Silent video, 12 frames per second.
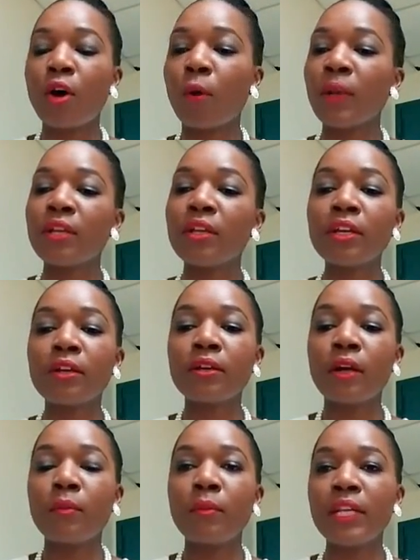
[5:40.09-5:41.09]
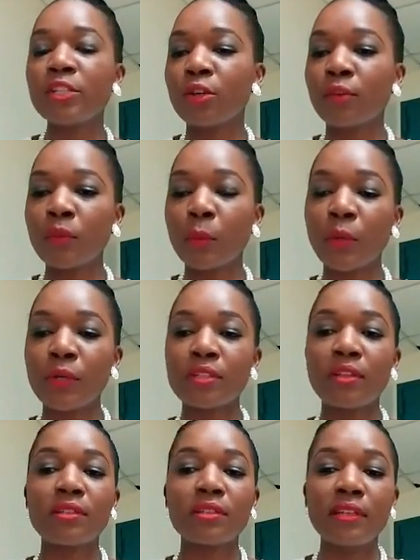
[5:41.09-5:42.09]
or when you hear a mention of the
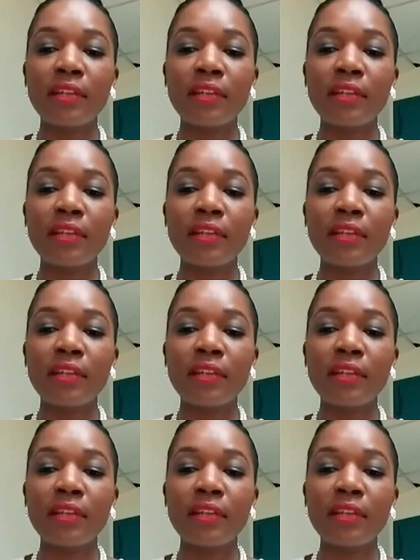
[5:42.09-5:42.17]
person's